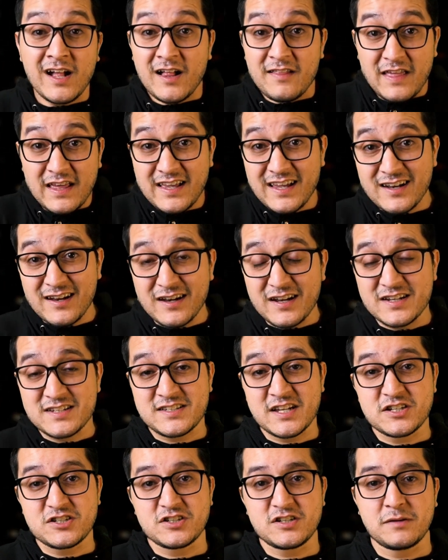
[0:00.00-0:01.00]
they get an
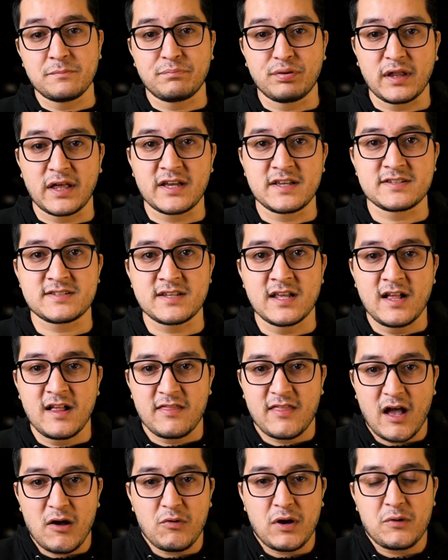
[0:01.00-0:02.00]
extension in place.
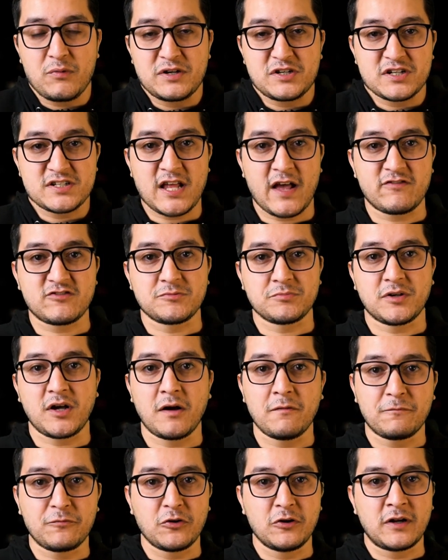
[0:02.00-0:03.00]
That way we just have some
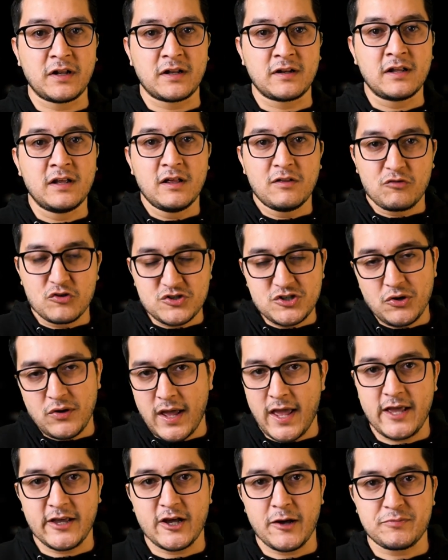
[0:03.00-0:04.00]
comfort and there's no
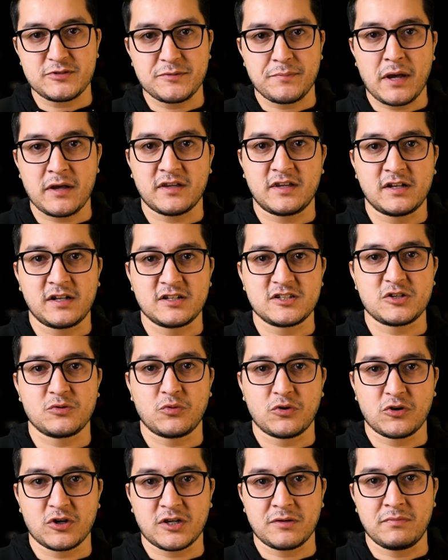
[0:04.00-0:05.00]
hangups about getting to
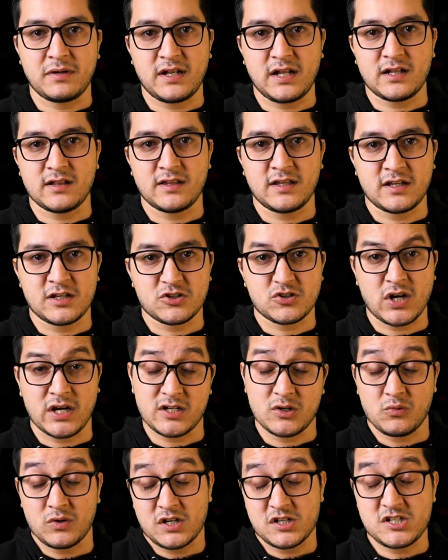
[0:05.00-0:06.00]
work immediately and trying to
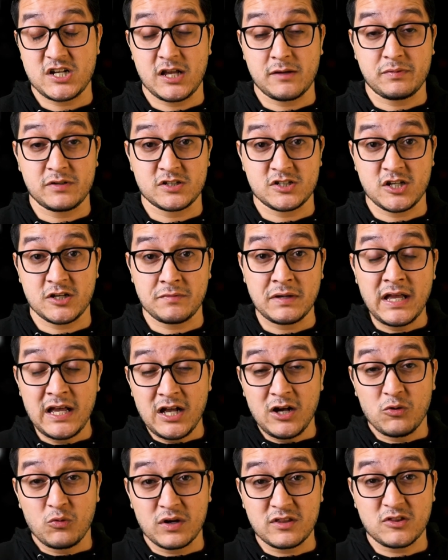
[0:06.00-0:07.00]
win a championship
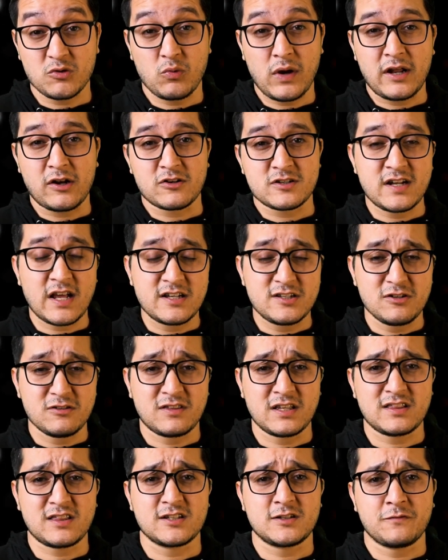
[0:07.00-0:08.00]
with the Raiders. And I do
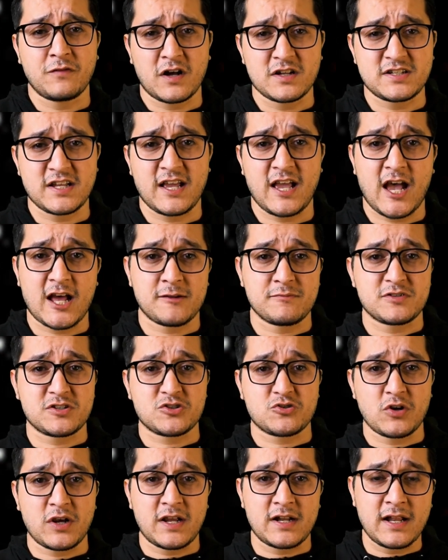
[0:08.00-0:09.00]
think the Devontae Adams
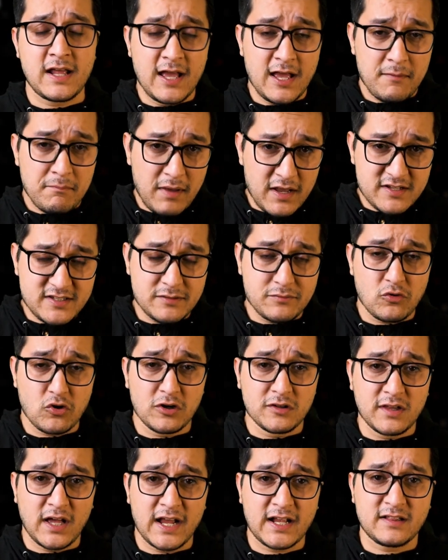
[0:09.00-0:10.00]
trade makes it more
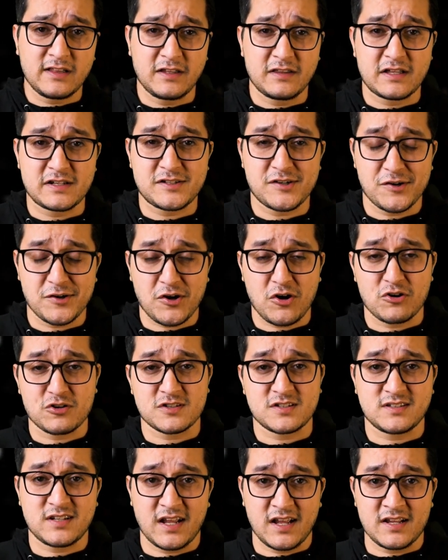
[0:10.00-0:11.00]
likely that Derek Carr
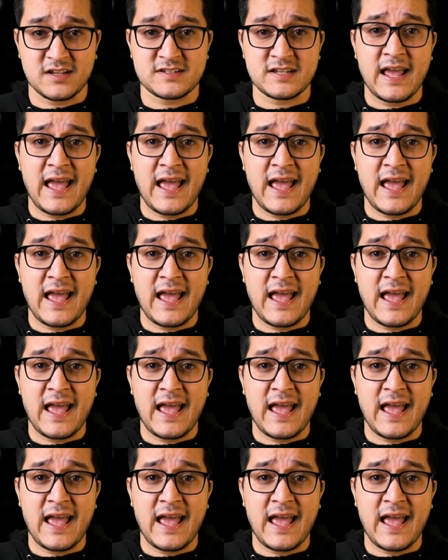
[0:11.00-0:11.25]
stays